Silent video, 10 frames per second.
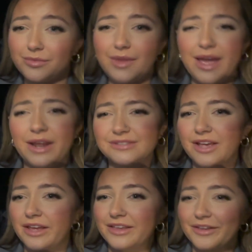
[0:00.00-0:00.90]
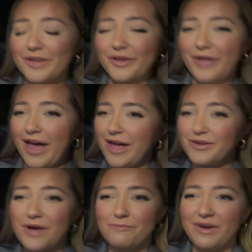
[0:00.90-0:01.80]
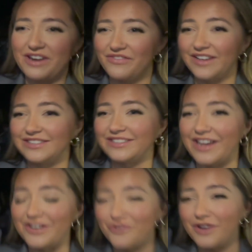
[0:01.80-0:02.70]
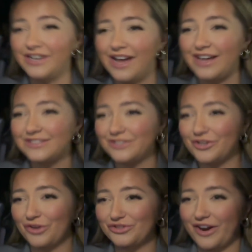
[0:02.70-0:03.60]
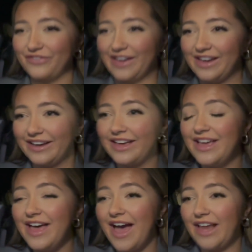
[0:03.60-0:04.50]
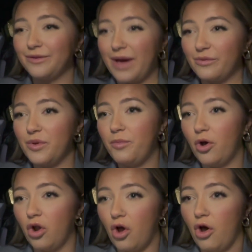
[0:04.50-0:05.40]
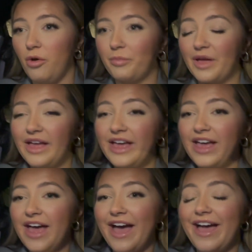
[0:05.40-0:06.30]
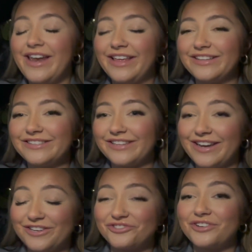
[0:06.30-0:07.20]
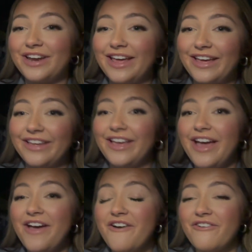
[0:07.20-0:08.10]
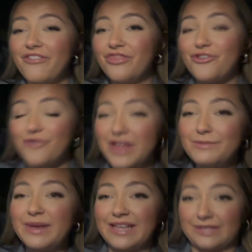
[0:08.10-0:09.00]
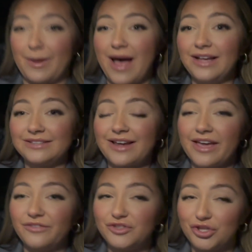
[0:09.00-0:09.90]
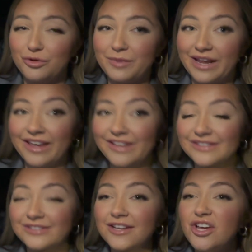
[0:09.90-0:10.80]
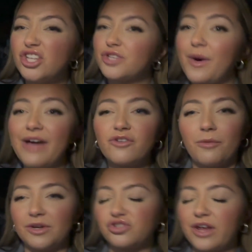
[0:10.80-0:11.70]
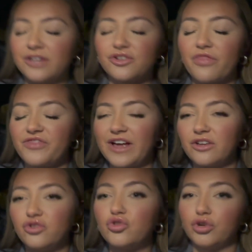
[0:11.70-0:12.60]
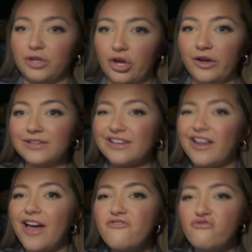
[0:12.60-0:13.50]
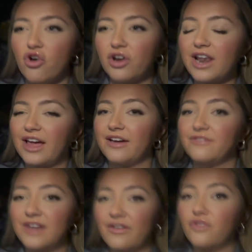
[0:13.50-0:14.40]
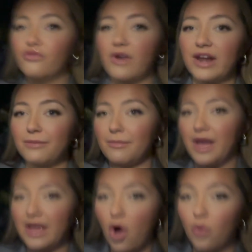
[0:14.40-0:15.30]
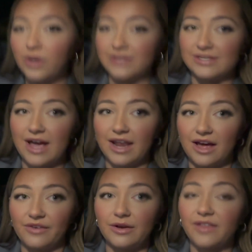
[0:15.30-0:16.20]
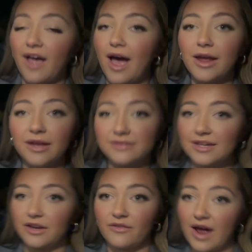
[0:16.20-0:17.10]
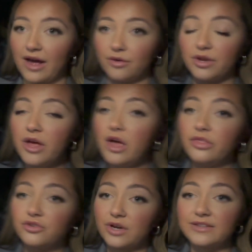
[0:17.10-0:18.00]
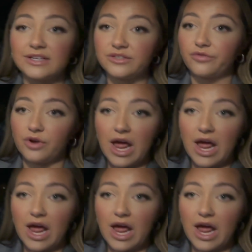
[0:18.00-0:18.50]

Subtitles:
And I was like, okay, I'm manifesting green lights and no traffic. Anyway, we pull up and it's literally 3 minutes past. I have 2 minutes. So I've got my trainers on, thank goodness. And I run like I've never run in my whole entire life. I was like, I ain't sitting around the train station for an